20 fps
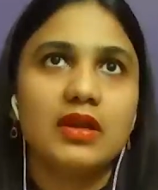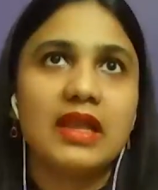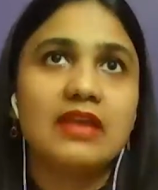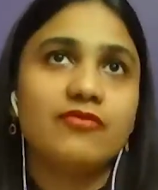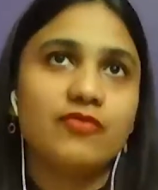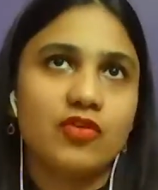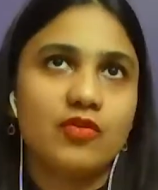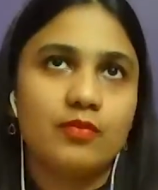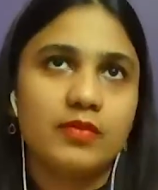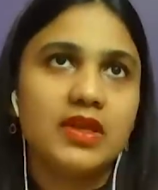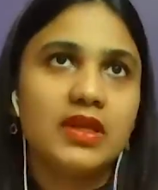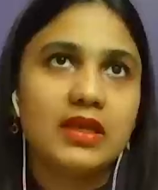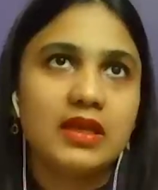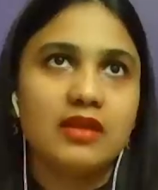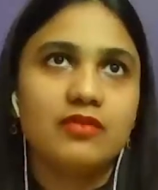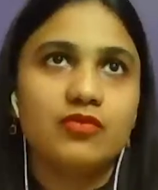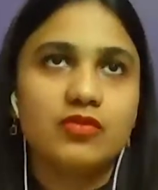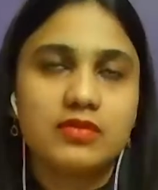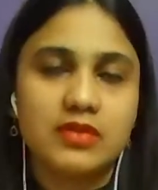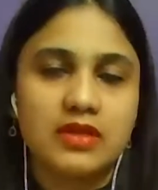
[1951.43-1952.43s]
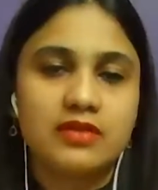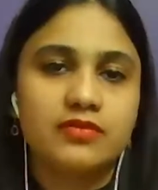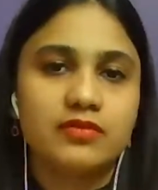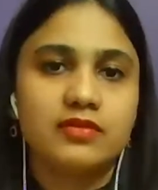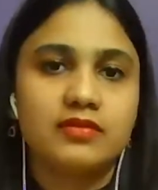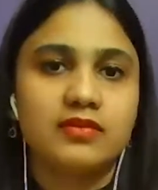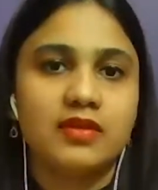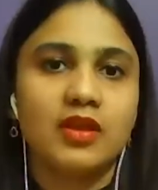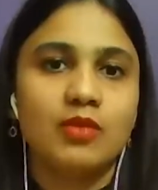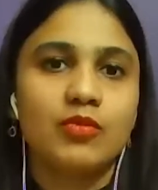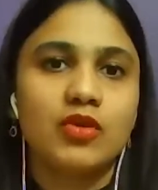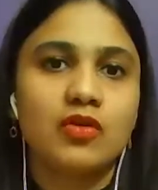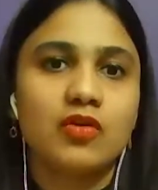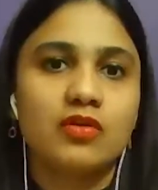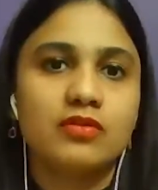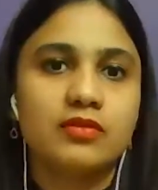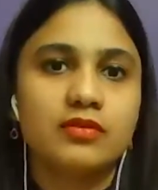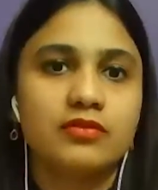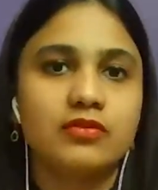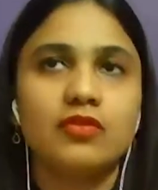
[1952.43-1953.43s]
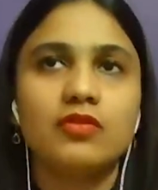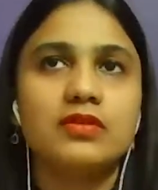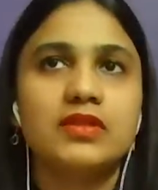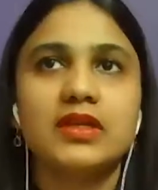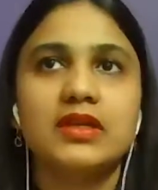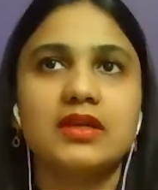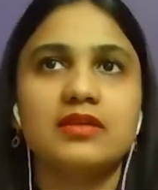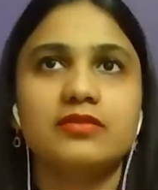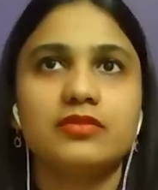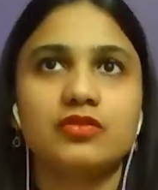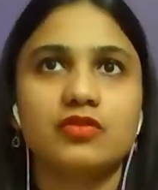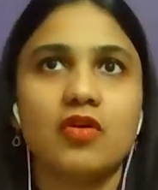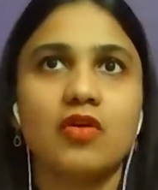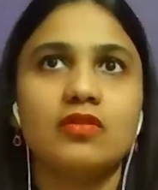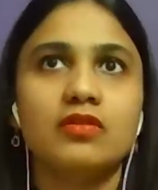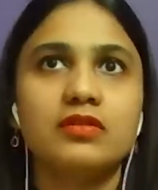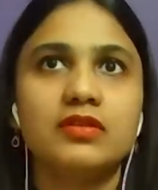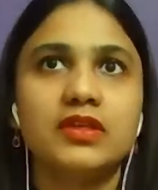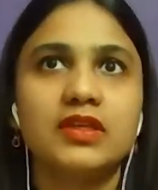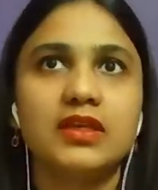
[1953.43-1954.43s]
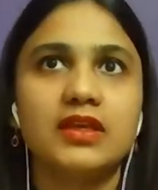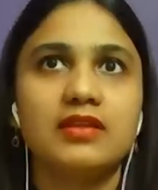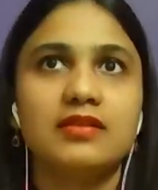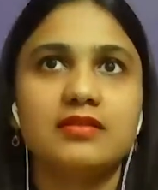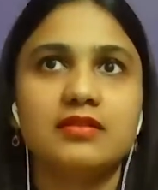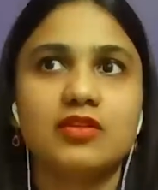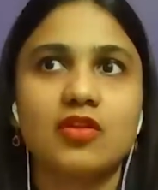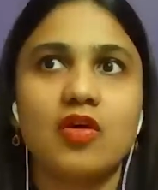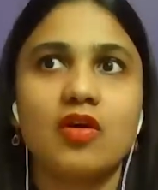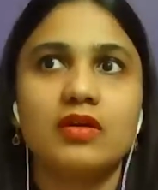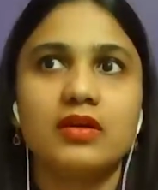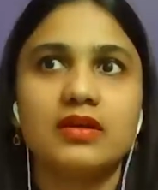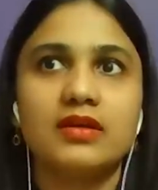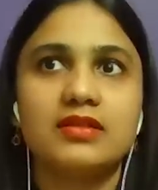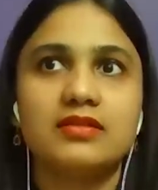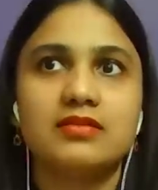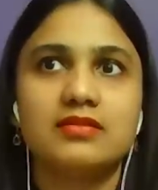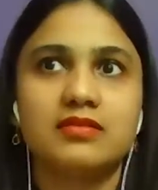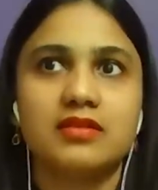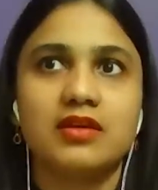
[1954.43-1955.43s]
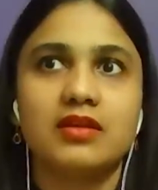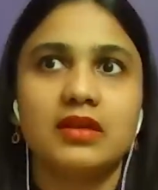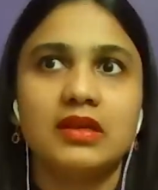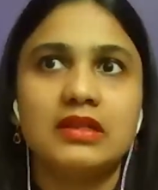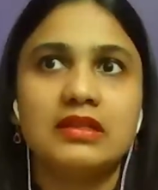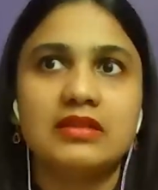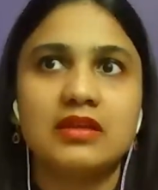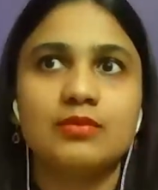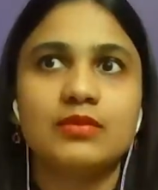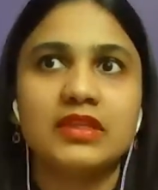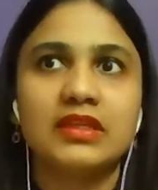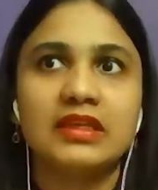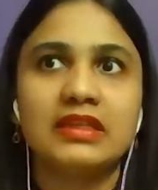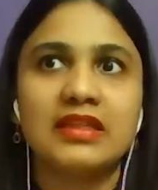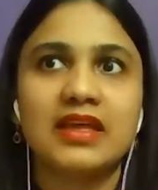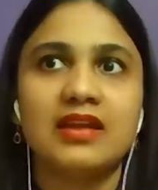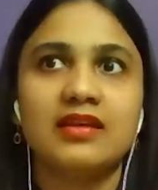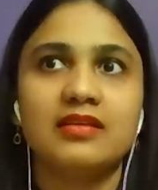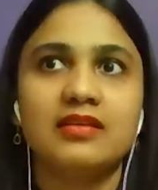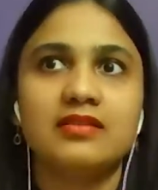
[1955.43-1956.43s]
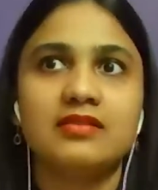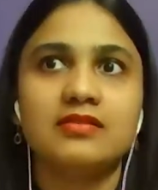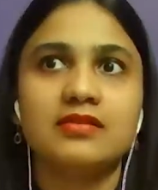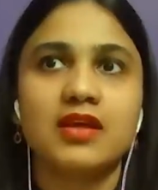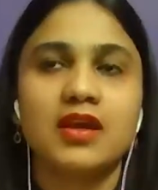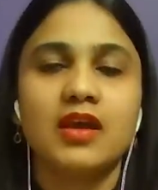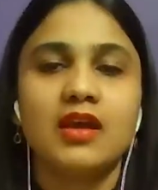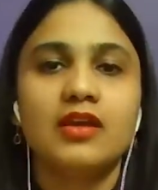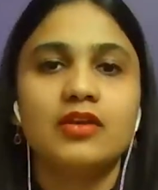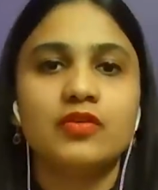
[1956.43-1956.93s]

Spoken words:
like for me it was interesting because it showed that astrology is not necessarily something that is